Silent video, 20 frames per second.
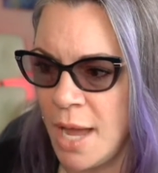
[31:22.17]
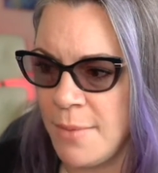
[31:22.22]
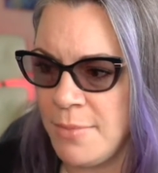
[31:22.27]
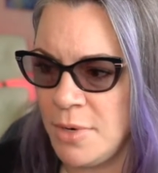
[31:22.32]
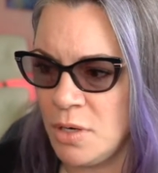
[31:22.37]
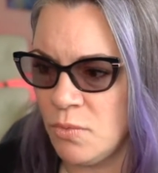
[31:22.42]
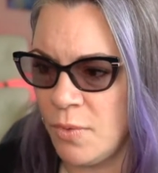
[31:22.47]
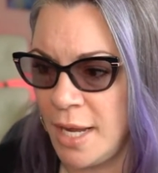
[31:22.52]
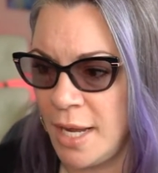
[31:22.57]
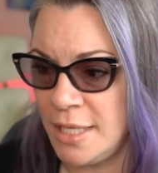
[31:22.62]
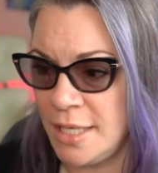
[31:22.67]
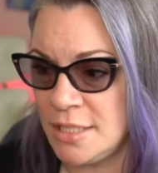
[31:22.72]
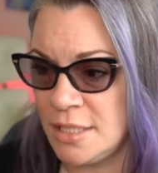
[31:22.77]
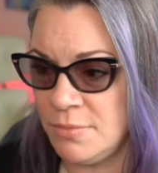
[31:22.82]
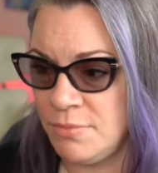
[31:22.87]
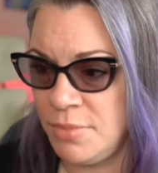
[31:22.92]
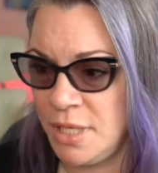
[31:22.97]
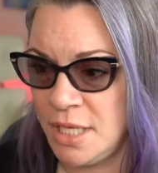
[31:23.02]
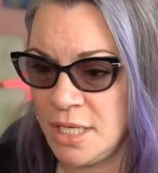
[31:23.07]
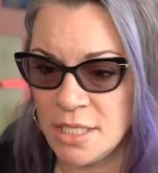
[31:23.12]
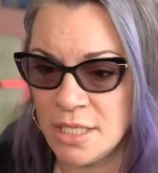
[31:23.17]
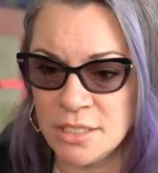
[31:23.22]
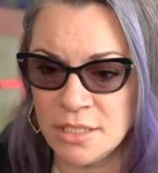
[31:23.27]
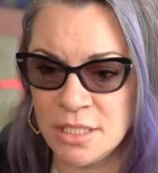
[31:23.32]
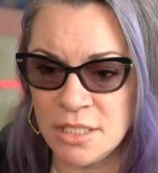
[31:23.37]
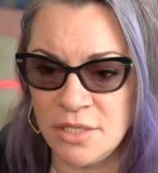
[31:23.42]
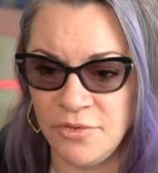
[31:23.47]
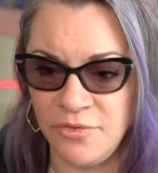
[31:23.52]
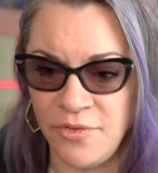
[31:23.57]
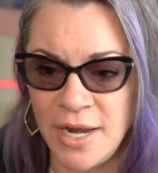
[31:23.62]
I'm going to wait because
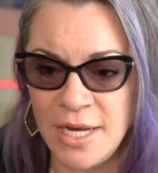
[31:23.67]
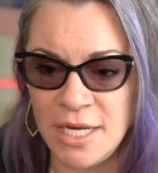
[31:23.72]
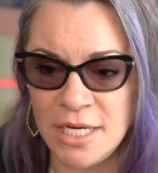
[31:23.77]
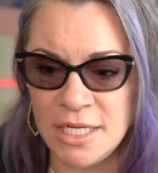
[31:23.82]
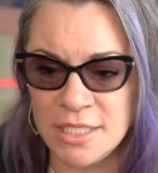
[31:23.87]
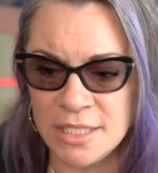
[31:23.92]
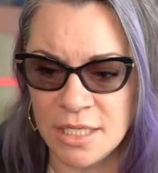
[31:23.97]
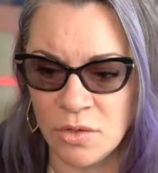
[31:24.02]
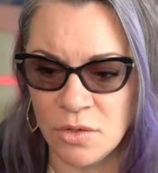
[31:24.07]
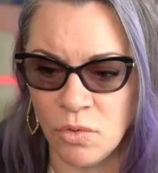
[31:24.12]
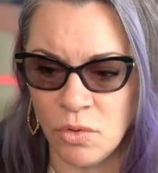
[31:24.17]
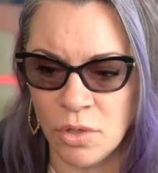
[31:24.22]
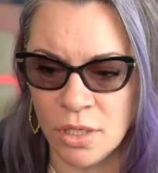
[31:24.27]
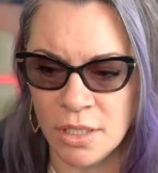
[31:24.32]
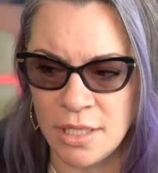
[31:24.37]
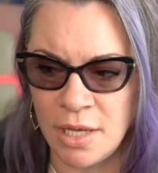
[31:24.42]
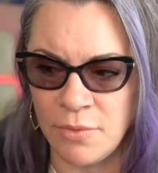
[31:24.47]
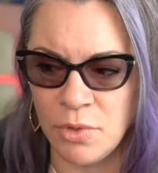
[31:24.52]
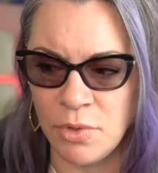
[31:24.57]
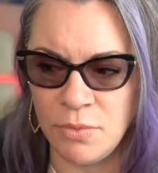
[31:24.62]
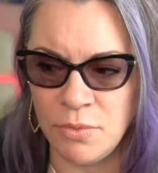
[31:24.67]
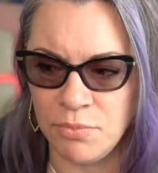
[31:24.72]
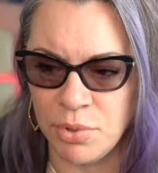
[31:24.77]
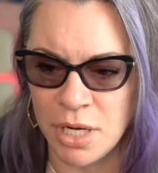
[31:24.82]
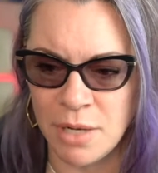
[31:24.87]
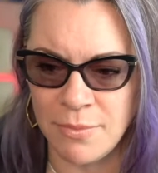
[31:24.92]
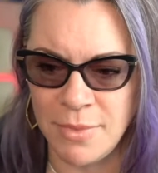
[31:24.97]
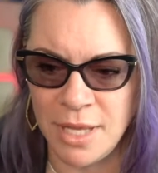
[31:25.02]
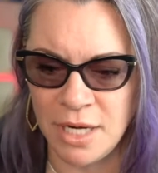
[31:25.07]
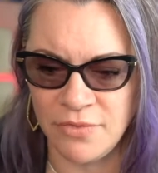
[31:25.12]
the defendant is in court and they wouldn't
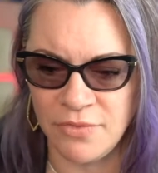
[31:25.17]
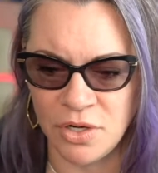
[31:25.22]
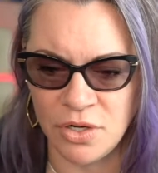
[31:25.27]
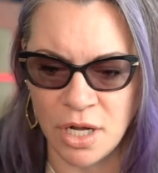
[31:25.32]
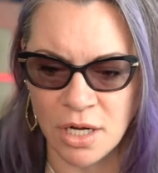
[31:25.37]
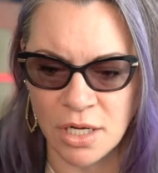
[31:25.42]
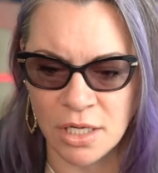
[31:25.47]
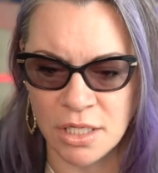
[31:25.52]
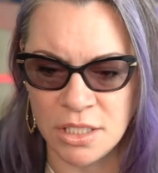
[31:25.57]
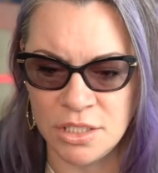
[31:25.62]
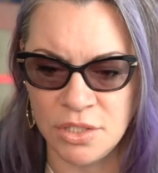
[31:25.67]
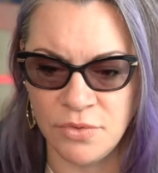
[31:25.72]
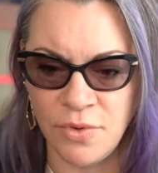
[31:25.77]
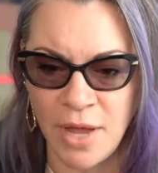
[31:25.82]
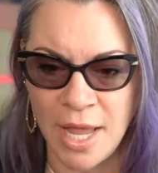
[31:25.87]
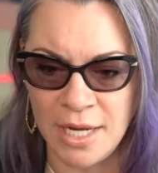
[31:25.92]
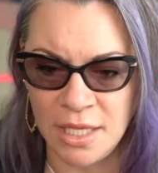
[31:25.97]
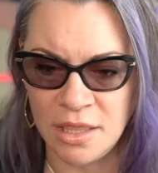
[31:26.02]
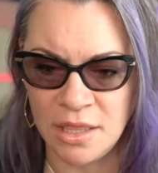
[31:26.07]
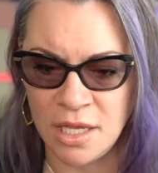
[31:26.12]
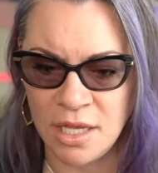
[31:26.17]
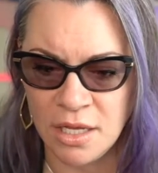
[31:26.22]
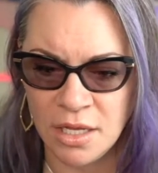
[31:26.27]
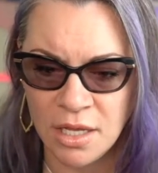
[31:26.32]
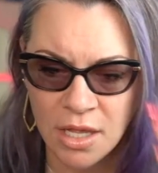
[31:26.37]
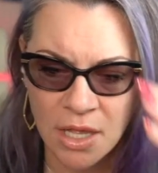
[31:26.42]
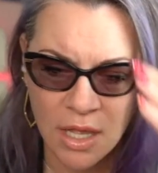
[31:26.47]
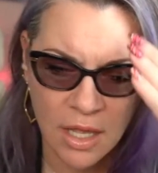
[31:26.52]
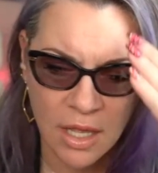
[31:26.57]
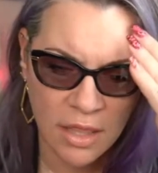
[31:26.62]
bring him in if they're not going to do anything.
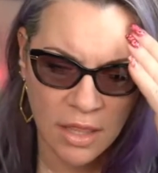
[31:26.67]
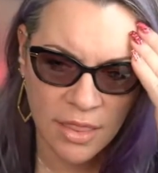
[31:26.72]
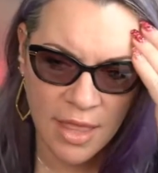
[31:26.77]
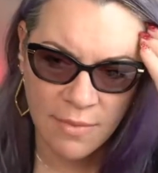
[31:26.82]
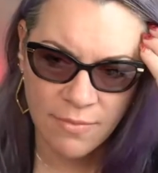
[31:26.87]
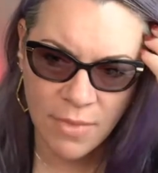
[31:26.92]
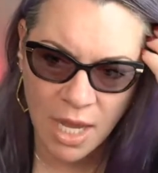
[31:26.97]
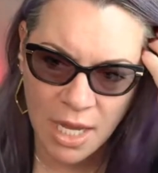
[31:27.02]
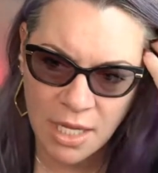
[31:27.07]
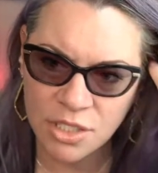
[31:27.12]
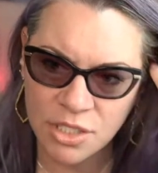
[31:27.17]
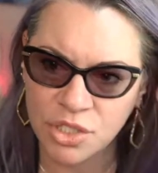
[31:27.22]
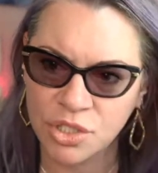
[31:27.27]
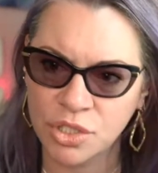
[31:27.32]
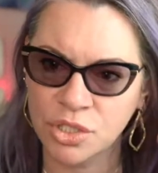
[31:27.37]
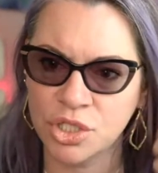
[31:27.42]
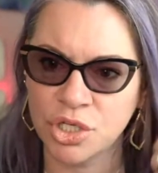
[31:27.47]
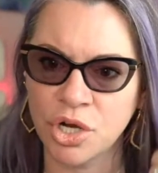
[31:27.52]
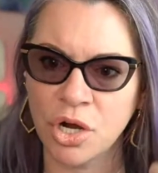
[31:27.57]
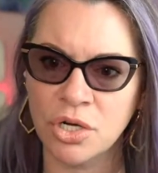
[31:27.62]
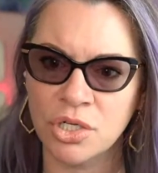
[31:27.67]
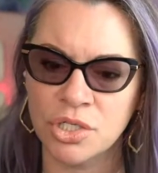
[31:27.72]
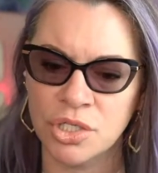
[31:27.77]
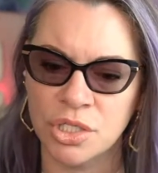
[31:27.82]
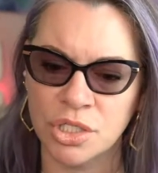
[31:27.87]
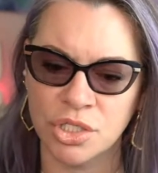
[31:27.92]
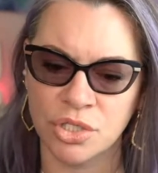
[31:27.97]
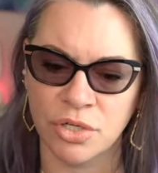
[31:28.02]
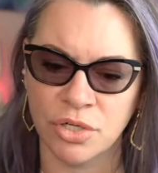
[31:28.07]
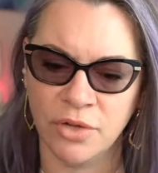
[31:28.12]
They might charge
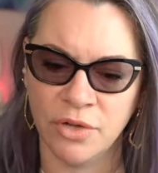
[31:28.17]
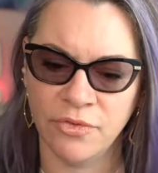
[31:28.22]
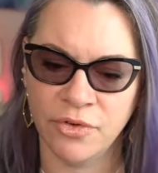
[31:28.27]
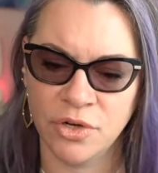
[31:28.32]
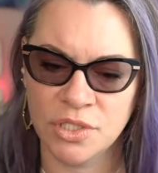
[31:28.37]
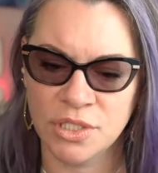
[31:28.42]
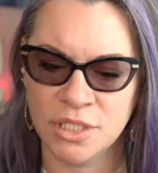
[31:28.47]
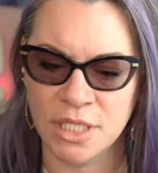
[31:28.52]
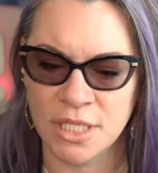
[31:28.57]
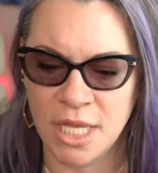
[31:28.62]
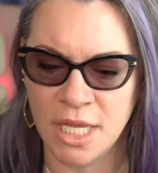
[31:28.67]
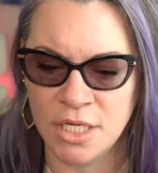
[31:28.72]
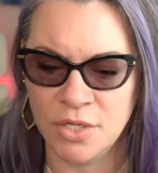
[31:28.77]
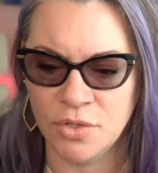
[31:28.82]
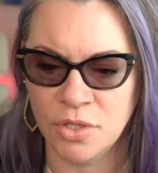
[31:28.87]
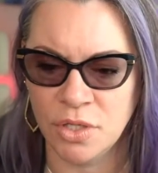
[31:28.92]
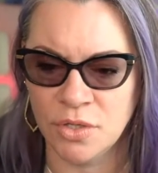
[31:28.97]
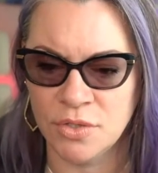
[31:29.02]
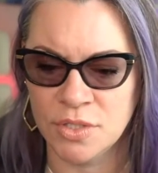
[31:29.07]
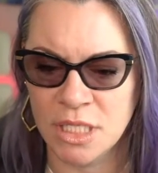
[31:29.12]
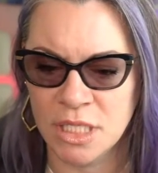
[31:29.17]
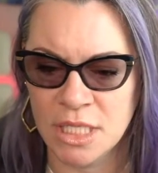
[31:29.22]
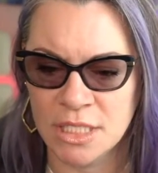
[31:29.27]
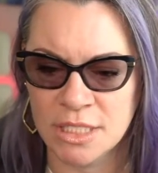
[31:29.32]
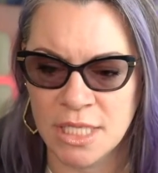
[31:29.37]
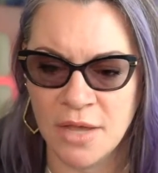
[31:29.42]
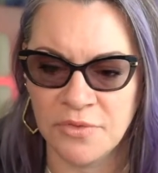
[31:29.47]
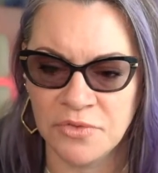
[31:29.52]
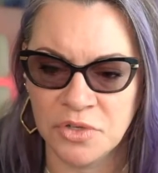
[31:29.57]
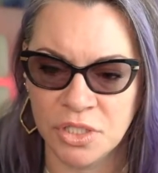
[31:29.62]
the jury first and then do closing
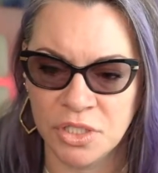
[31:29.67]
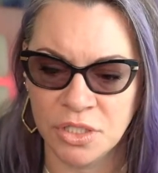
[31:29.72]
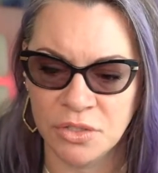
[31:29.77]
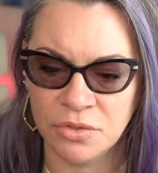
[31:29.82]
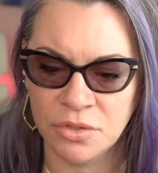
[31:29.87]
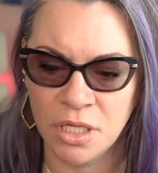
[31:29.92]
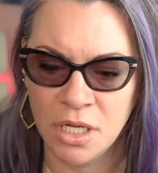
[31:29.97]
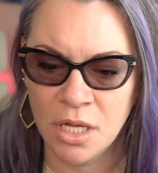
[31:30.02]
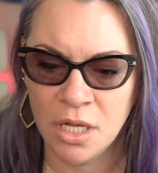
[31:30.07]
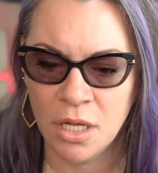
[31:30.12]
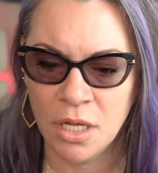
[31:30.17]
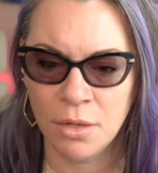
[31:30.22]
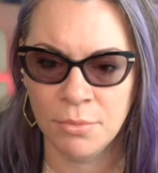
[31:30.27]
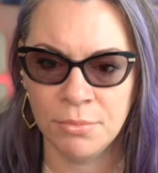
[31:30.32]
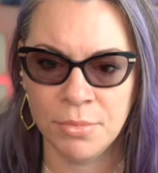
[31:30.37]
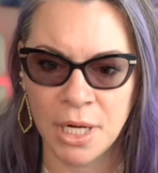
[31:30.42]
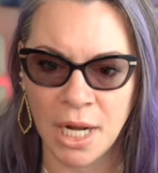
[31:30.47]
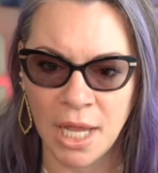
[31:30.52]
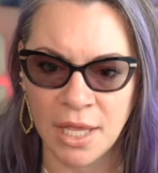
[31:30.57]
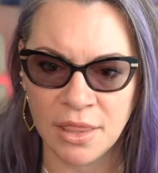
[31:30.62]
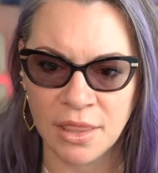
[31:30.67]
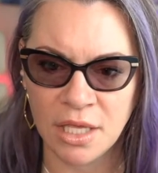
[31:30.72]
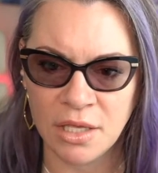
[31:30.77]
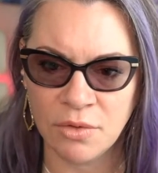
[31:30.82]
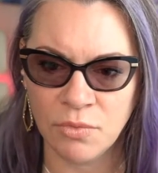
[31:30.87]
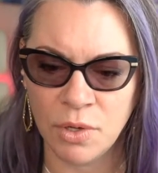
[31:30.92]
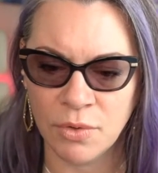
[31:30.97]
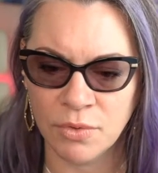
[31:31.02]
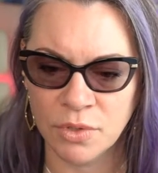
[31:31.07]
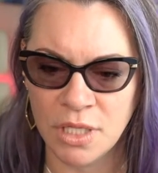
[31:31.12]
this afternoon. But I
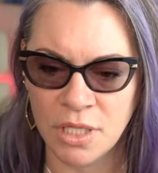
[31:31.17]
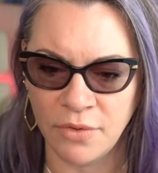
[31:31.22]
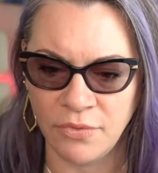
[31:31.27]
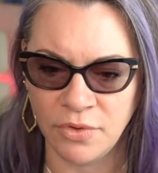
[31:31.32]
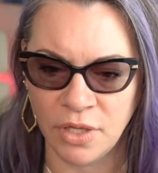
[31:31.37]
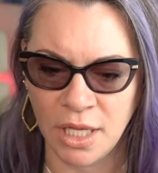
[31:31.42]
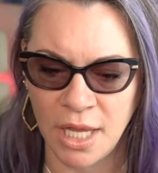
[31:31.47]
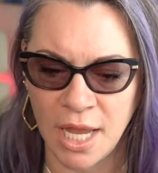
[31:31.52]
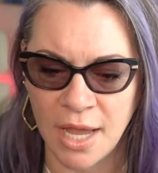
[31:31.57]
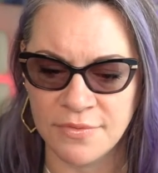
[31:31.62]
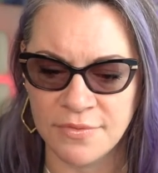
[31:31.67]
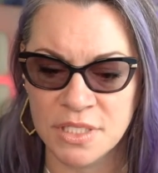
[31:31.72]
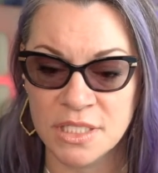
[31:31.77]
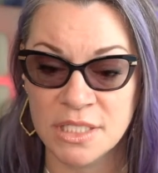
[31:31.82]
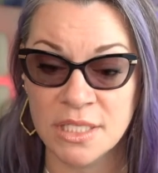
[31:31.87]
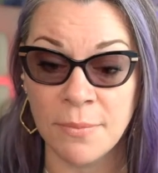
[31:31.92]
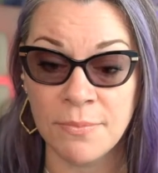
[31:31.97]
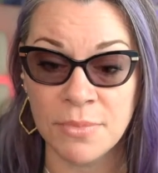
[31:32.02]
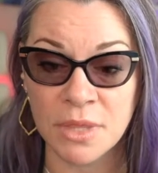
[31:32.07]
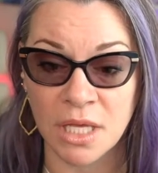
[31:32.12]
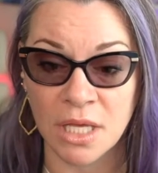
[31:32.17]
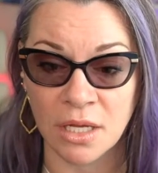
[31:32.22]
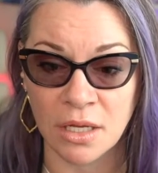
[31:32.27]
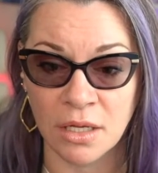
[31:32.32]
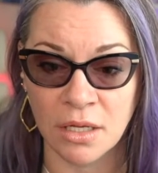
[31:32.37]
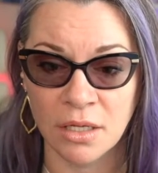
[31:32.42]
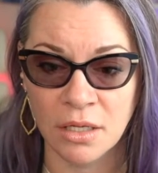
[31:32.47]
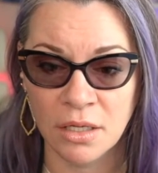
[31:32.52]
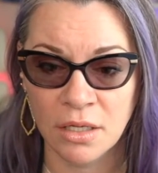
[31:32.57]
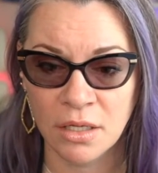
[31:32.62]
think we will definitely have
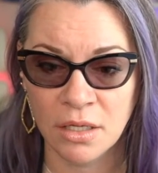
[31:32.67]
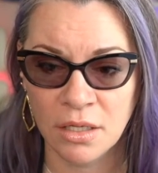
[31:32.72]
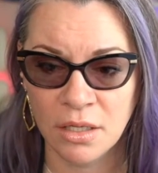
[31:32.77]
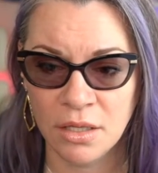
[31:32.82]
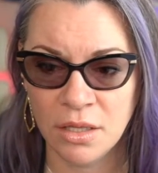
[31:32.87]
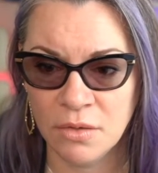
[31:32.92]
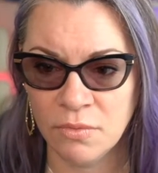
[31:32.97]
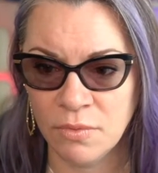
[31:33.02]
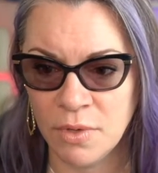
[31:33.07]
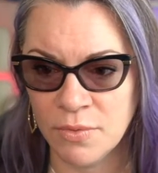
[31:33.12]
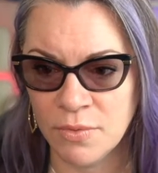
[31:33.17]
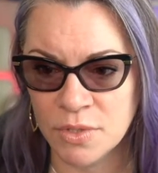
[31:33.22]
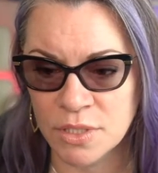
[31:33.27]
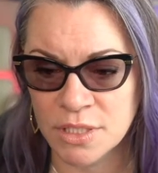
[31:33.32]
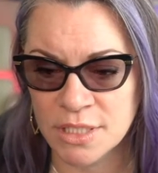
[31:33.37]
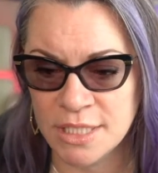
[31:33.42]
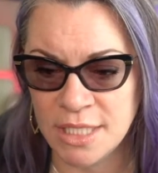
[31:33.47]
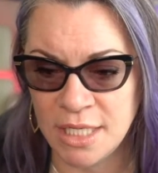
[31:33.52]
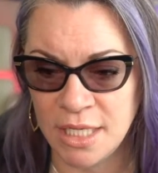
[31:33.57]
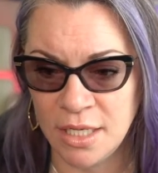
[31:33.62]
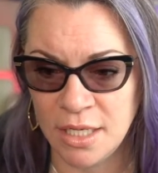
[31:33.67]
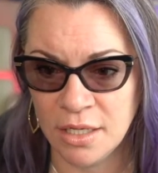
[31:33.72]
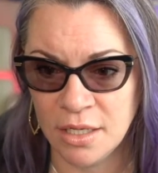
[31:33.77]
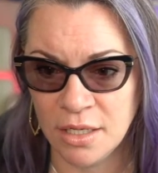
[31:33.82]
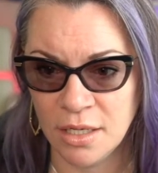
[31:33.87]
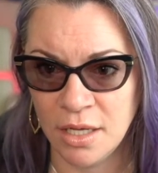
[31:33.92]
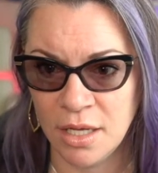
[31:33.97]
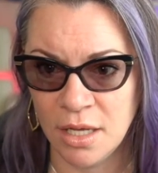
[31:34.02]
something that we will see.